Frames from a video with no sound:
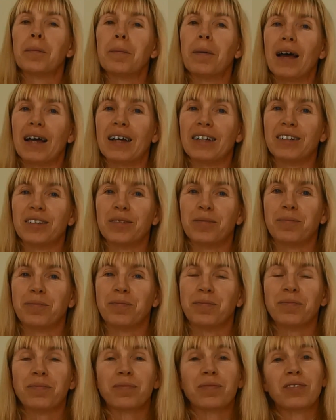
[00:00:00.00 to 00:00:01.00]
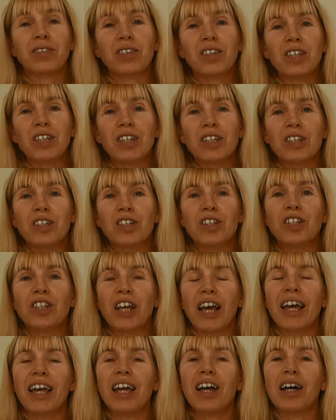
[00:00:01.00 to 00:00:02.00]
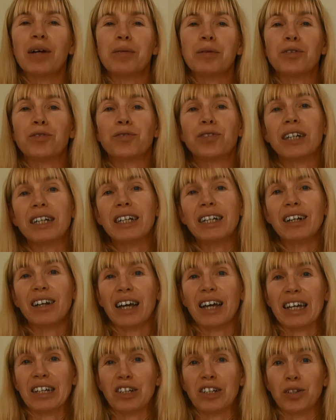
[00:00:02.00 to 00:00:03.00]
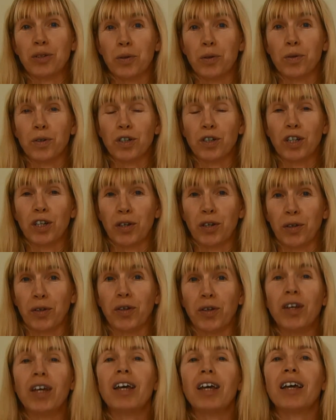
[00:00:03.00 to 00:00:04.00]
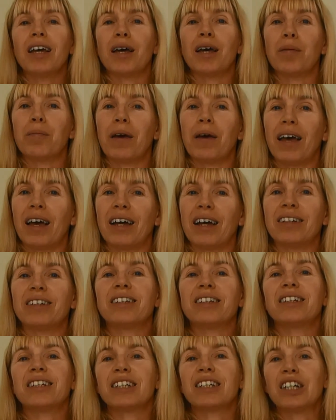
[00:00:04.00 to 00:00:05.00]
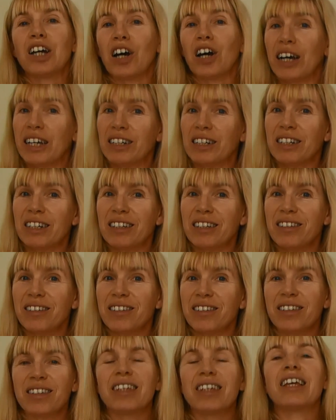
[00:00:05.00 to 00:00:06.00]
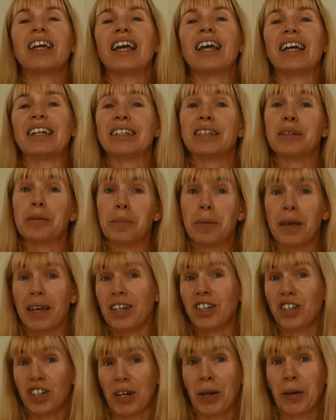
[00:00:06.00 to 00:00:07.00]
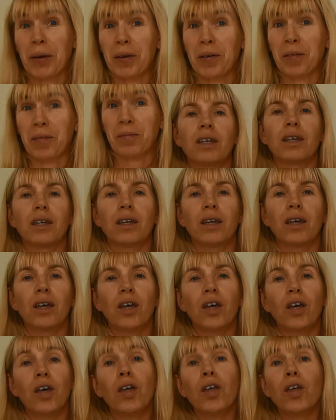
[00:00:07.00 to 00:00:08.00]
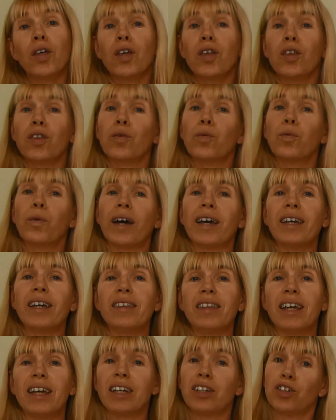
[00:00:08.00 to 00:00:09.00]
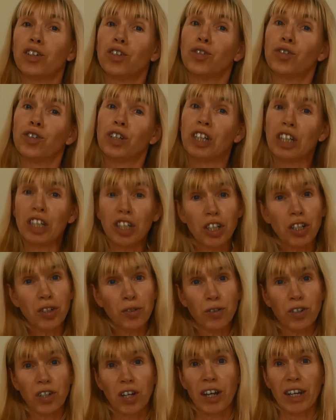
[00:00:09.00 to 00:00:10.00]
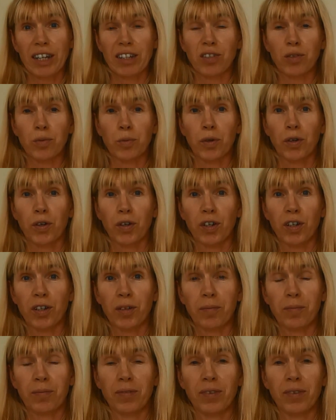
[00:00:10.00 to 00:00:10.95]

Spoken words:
But today I would really like to talk to you about kindness and compassion. The way that traditional diets work